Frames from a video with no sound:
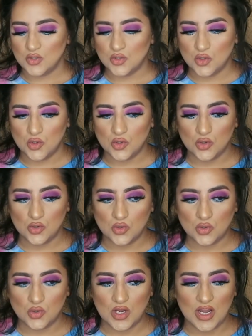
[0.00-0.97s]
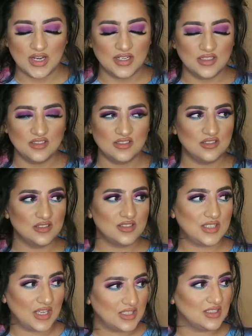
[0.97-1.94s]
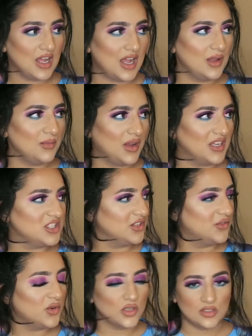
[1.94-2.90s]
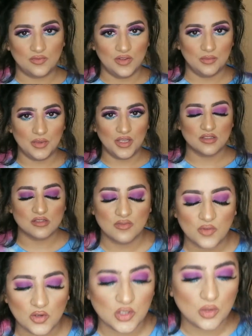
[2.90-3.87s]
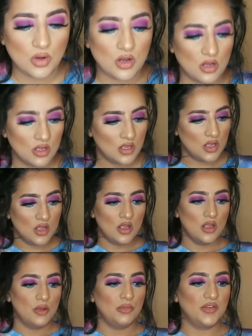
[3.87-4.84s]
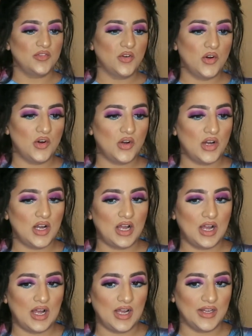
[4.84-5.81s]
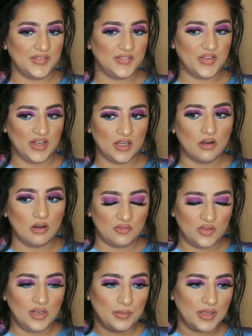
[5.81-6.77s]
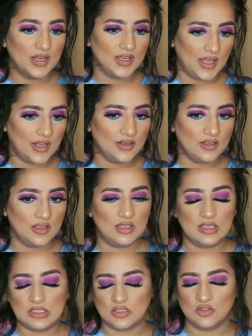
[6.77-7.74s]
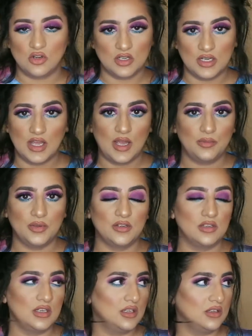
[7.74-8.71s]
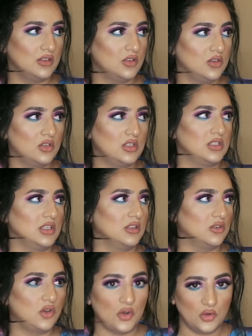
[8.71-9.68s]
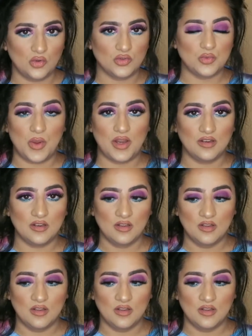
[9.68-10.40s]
so and second time I actually forgot to film it so I thought you know what before I think of filming again it's not gonna happen till God knows when